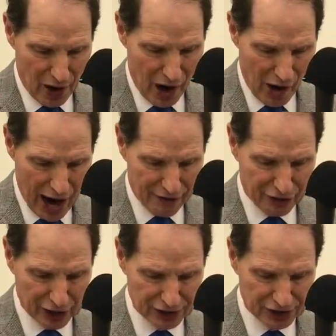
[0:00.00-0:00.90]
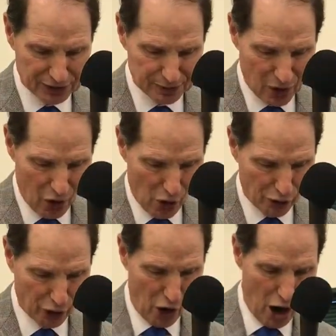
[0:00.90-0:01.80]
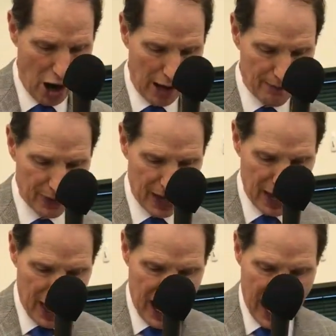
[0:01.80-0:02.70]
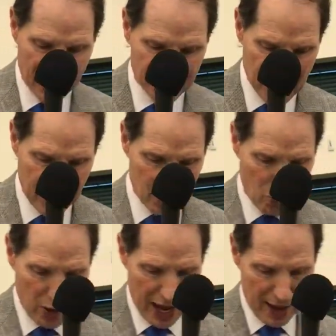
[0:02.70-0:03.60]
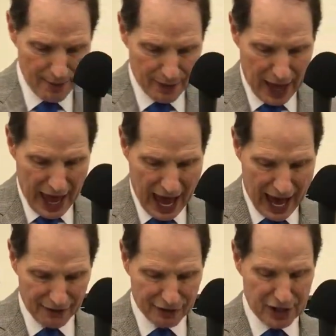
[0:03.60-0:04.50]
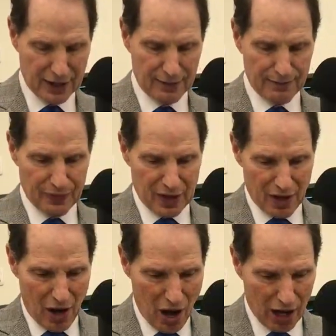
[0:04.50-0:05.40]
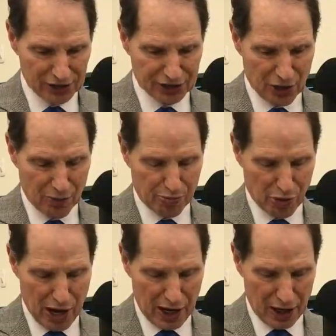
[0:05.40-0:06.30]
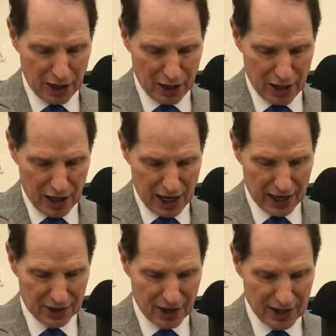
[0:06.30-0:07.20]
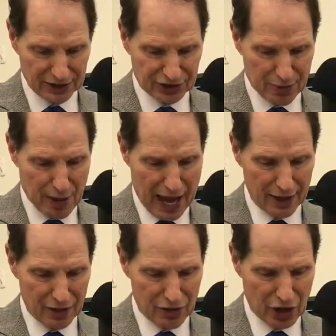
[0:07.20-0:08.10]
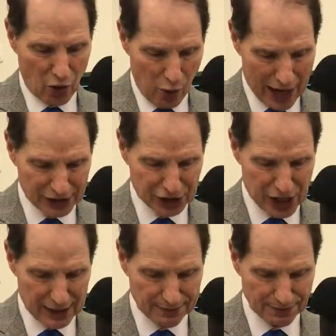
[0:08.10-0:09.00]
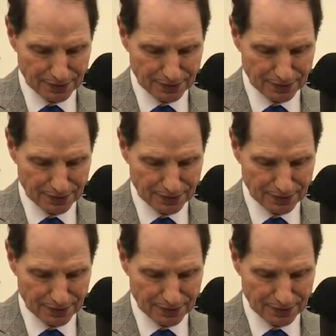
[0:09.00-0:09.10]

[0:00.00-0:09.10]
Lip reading: our efforts overall, I think we have to also bring into this debate the question